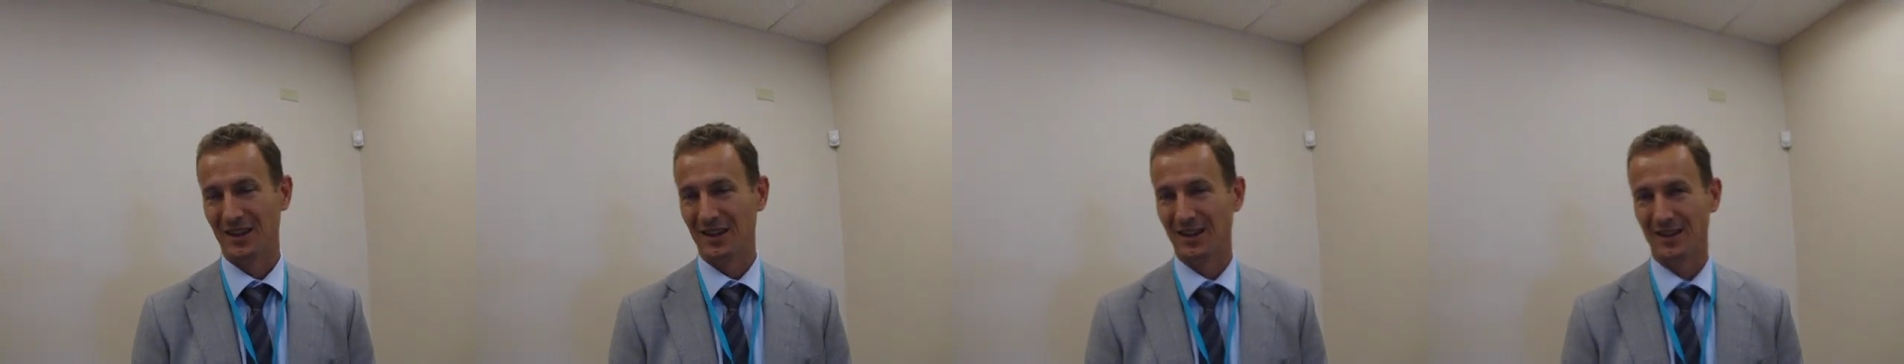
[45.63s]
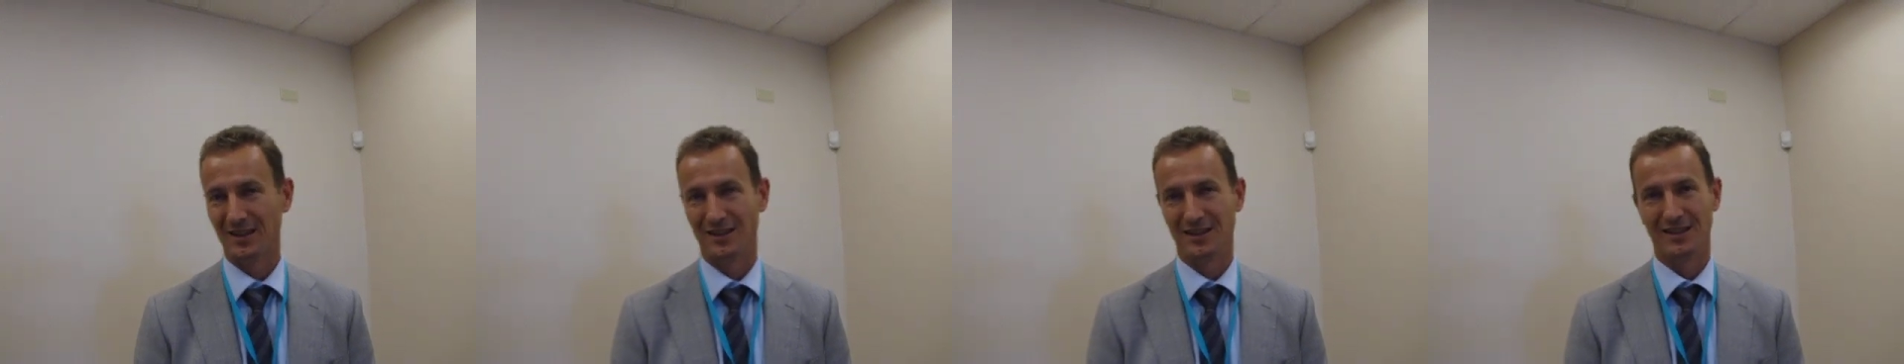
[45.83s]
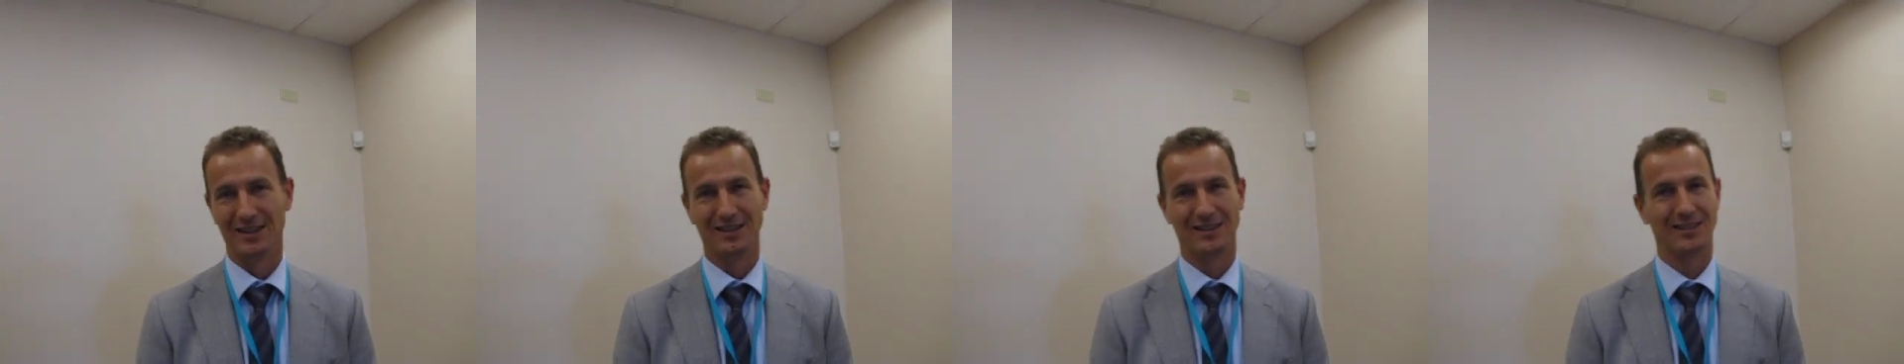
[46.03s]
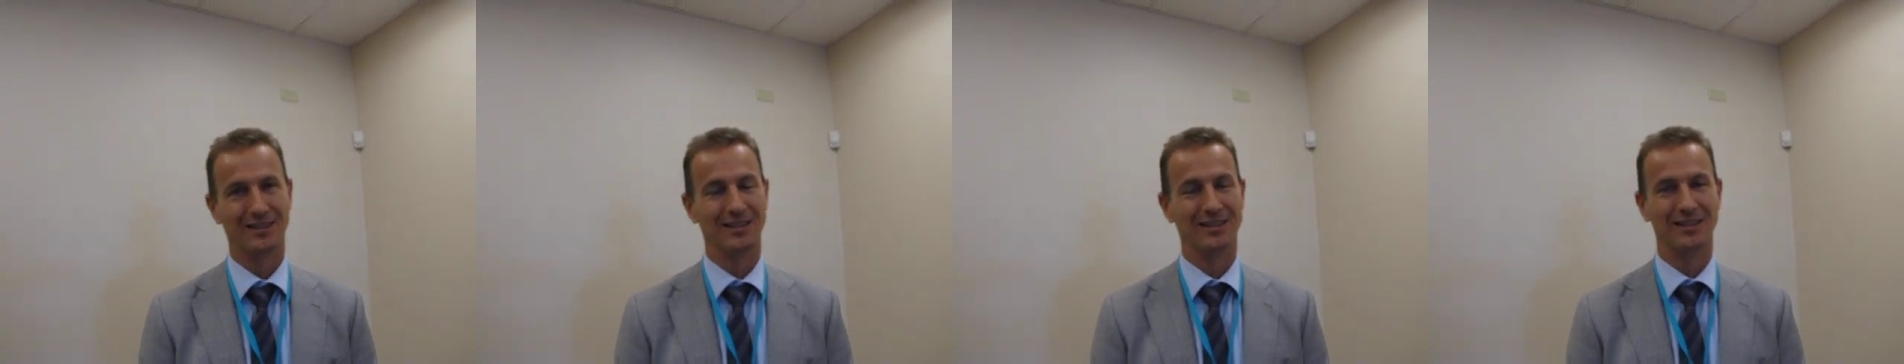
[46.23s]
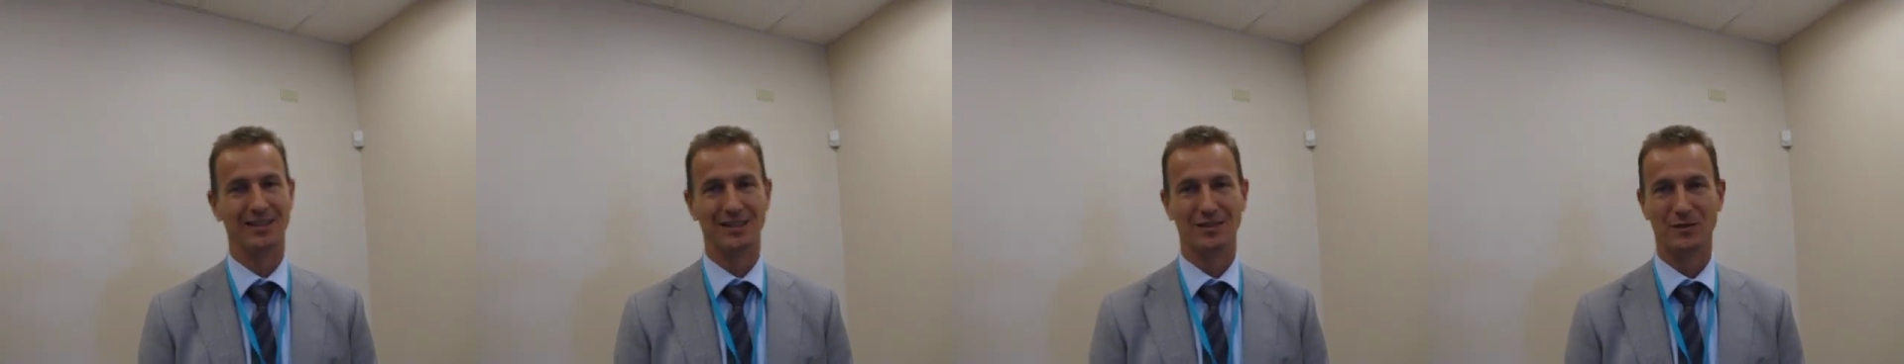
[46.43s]
still that, that
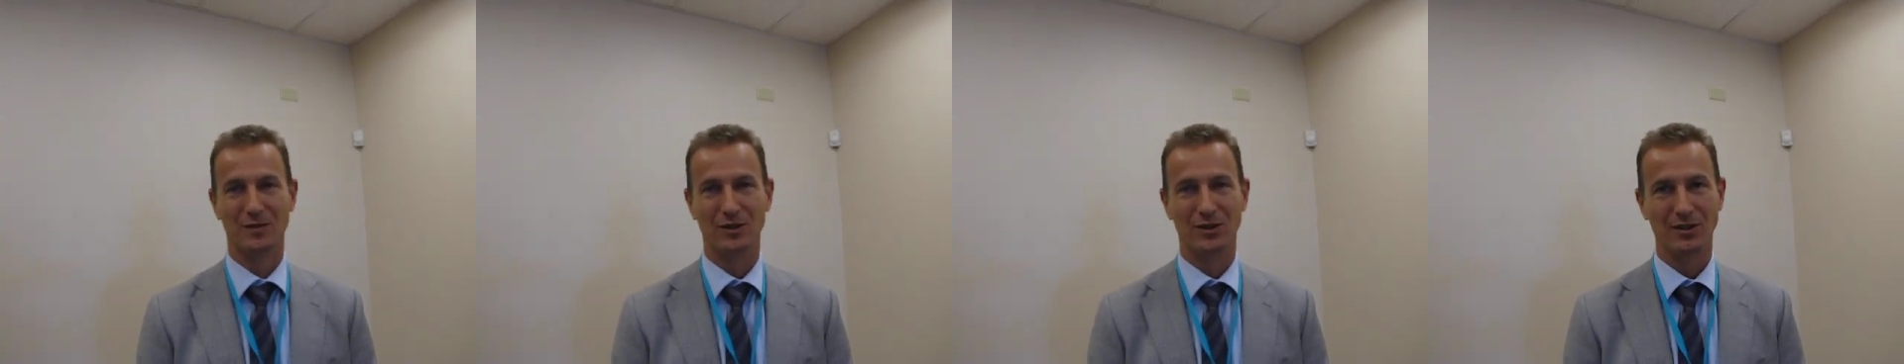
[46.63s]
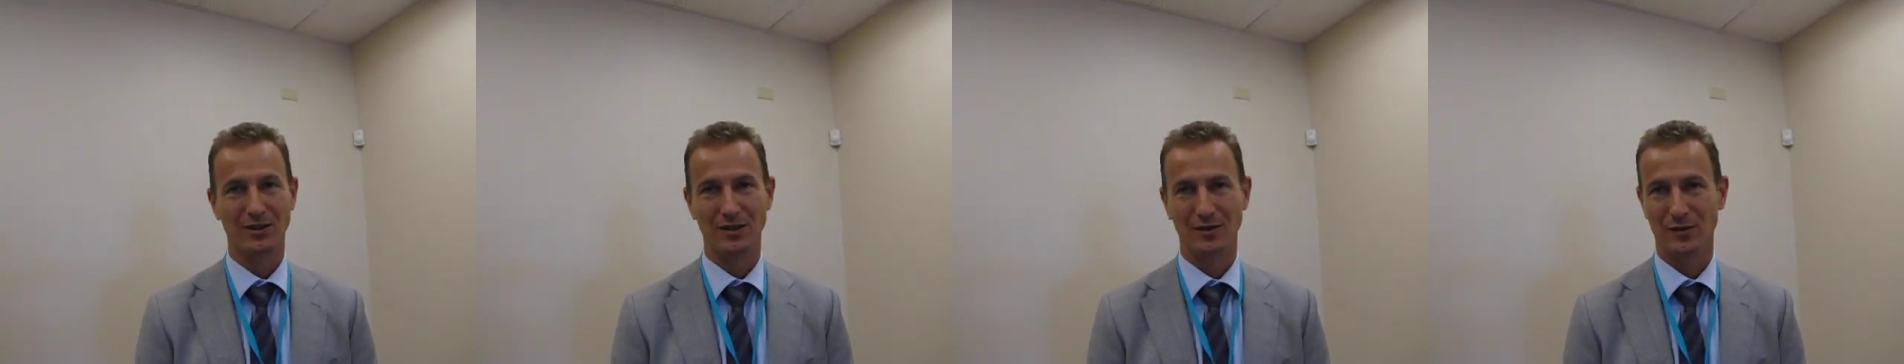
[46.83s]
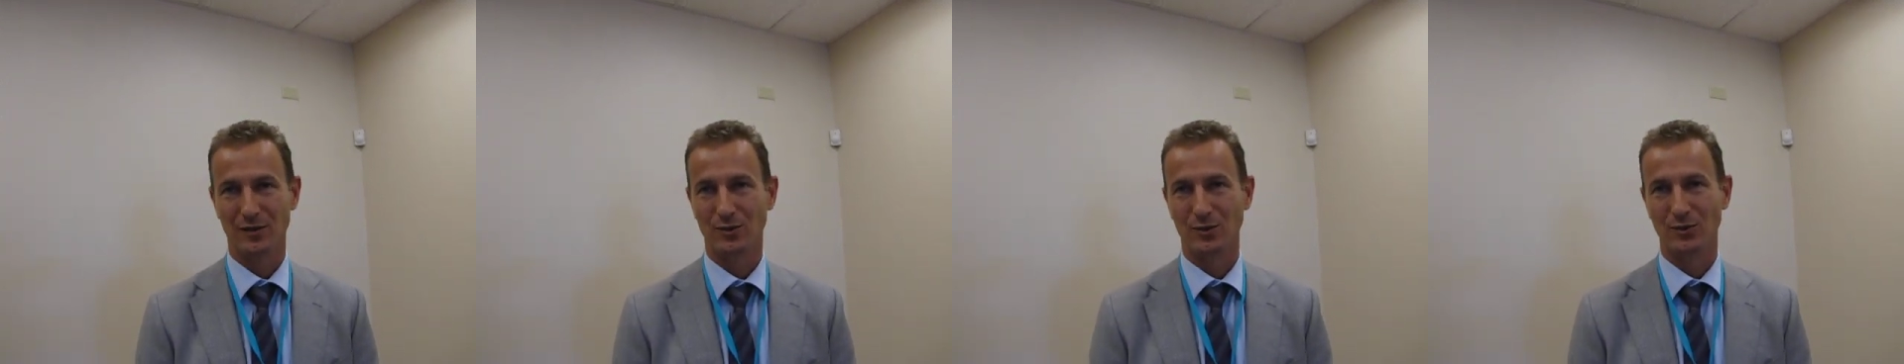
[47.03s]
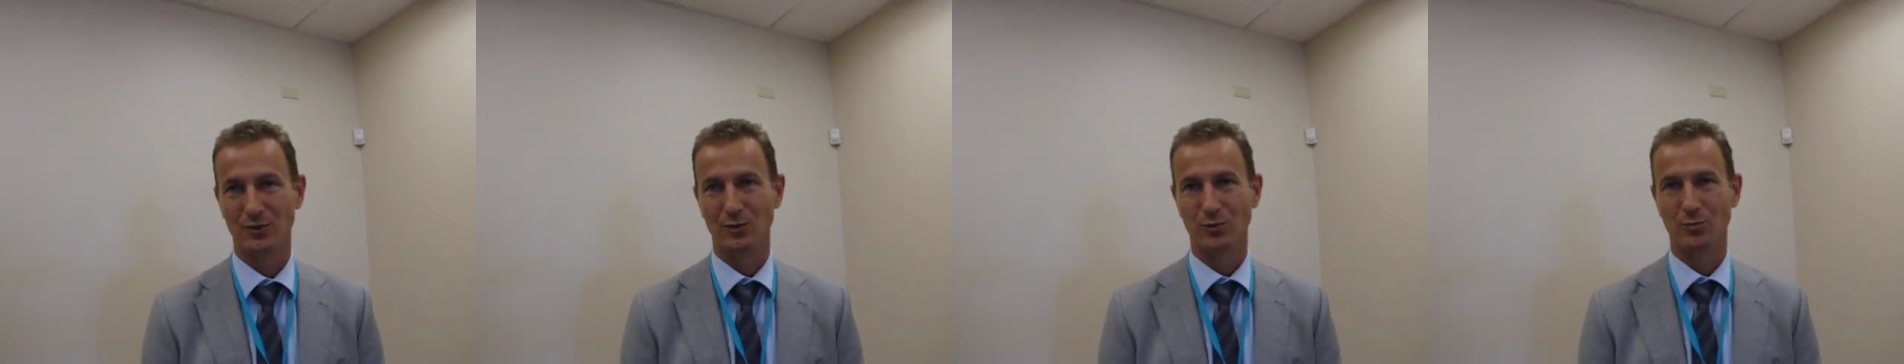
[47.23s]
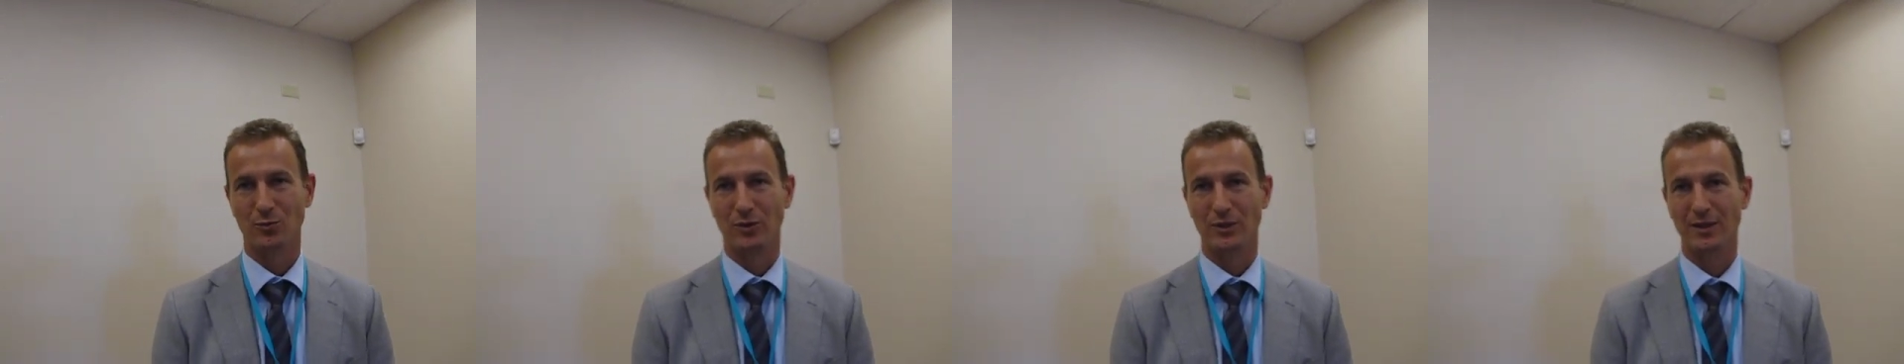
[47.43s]
uncertain? It's very difficult
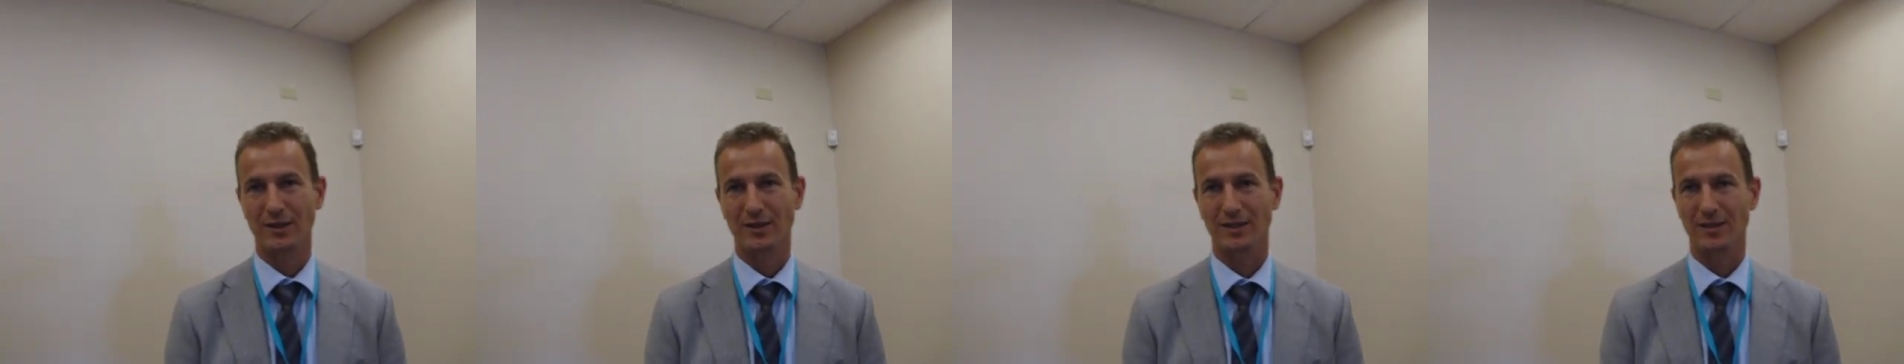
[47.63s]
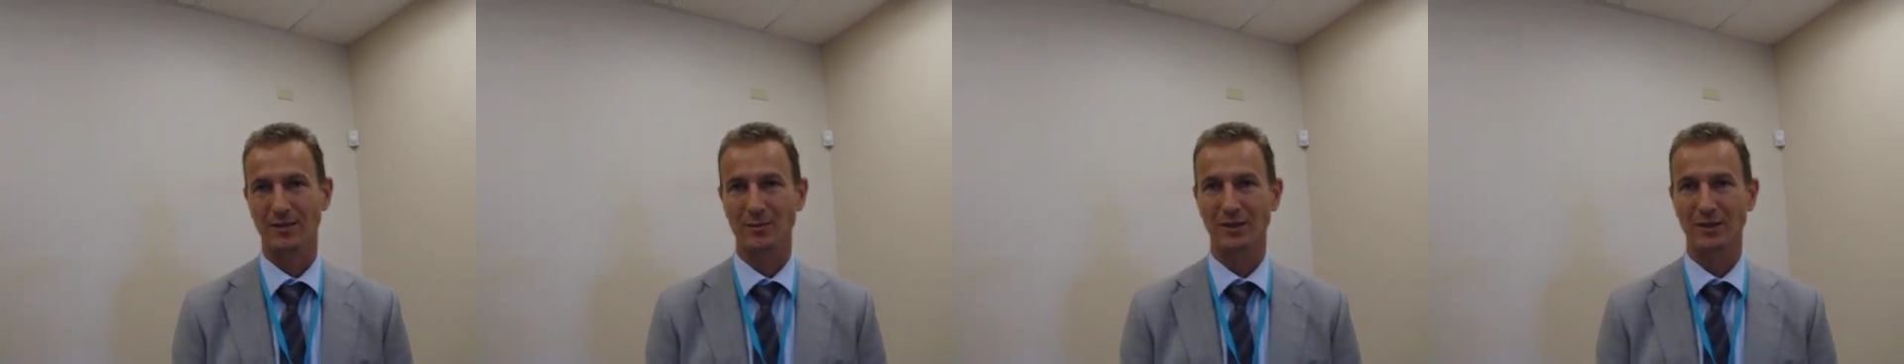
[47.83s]
to predict.